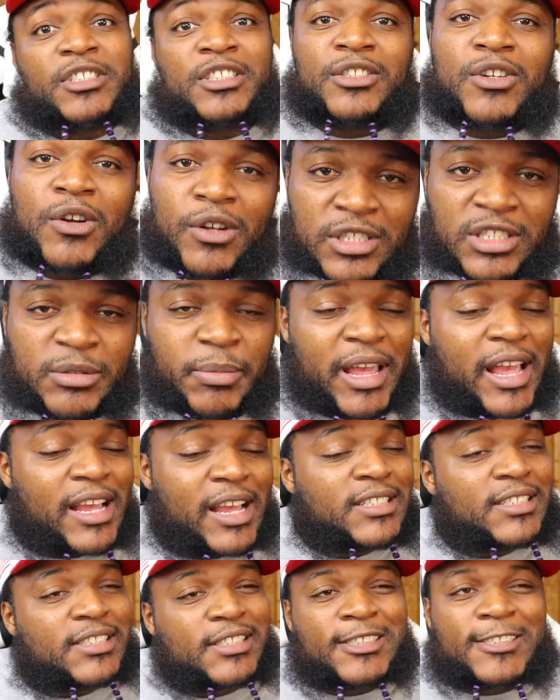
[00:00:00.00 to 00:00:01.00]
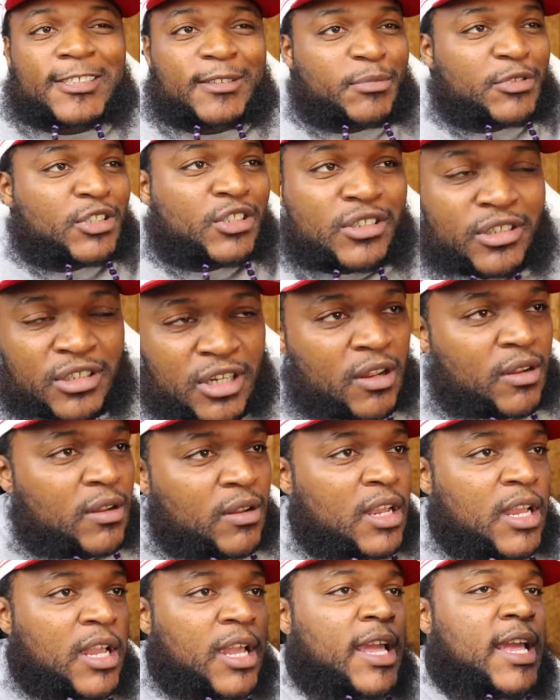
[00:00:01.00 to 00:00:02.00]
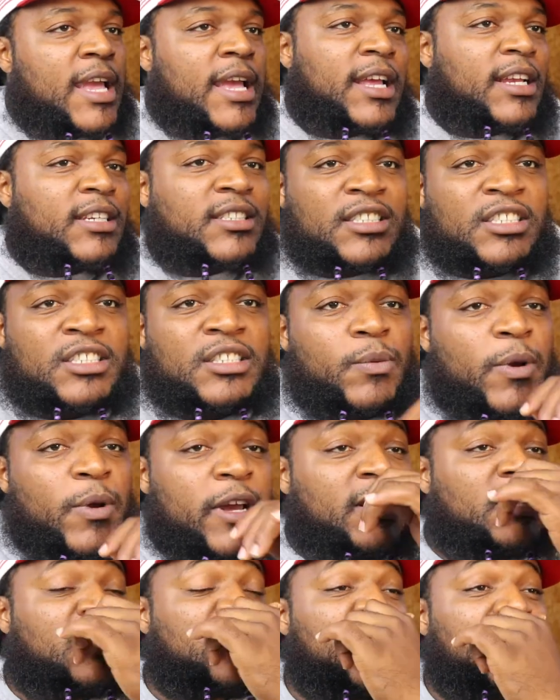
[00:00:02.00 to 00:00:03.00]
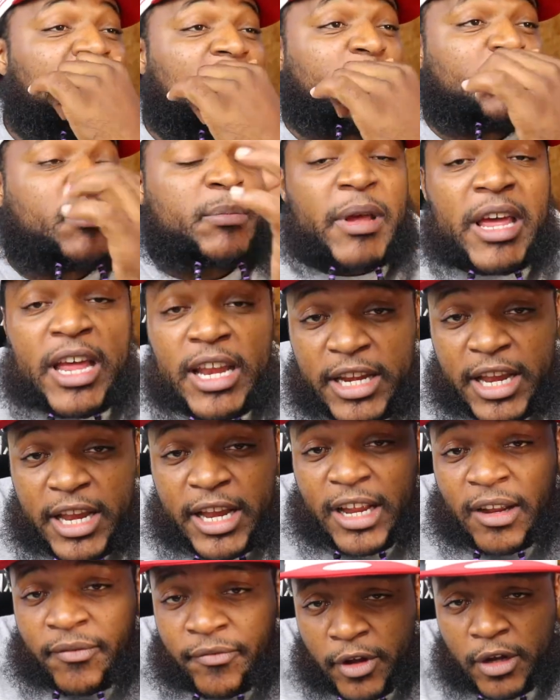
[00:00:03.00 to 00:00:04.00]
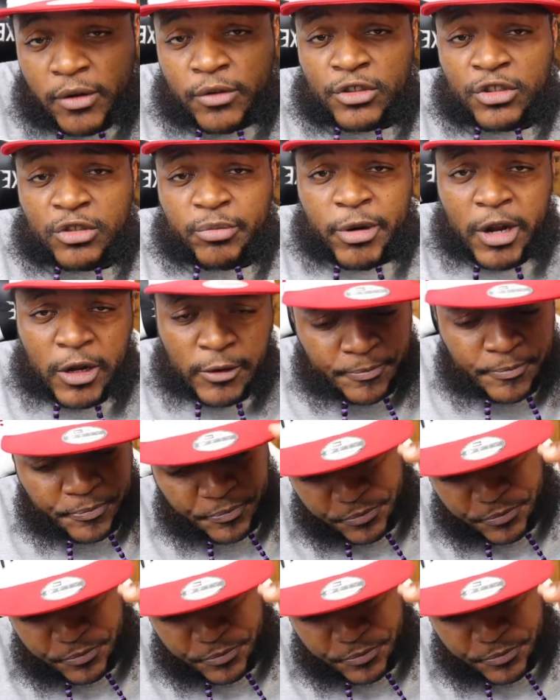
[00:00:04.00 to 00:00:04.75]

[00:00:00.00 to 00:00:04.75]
just going spazzing and shit, but you know, it's just the way the shit is. But man, Nick, I fuck with you, bro.